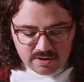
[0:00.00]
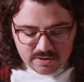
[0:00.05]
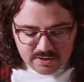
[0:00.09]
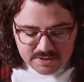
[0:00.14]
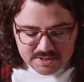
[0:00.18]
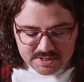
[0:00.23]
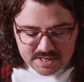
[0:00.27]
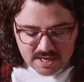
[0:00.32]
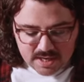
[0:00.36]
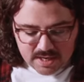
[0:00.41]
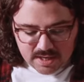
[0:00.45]

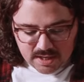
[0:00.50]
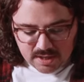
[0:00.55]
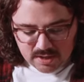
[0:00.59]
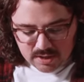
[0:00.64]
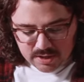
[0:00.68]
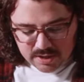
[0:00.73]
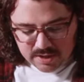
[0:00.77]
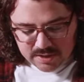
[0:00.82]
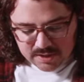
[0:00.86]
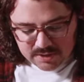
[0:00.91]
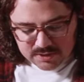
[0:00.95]
understanding,
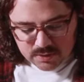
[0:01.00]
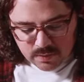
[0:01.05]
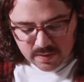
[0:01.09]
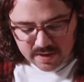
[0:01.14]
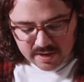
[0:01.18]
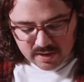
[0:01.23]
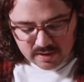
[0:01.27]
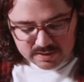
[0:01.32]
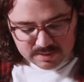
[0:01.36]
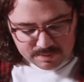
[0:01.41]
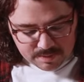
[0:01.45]
look at these
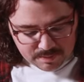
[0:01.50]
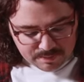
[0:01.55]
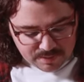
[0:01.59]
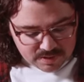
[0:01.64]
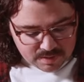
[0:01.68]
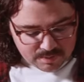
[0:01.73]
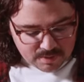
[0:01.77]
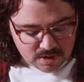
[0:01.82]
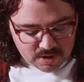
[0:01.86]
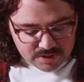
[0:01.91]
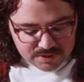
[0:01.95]
Quakers. I'm going to
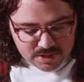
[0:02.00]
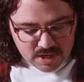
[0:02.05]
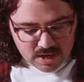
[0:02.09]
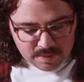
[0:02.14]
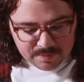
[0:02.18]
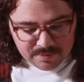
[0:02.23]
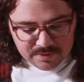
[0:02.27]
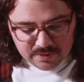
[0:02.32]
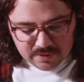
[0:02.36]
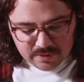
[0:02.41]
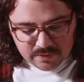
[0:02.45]
put them all on
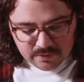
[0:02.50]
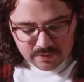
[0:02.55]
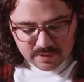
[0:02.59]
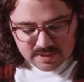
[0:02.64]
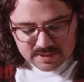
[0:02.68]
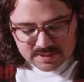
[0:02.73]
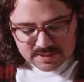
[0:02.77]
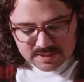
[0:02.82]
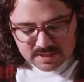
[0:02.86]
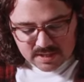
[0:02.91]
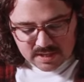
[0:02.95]
top, and you're going to
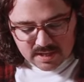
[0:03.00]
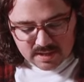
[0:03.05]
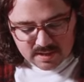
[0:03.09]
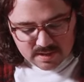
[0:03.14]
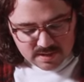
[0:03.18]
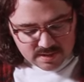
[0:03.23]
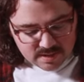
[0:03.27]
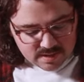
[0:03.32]
really see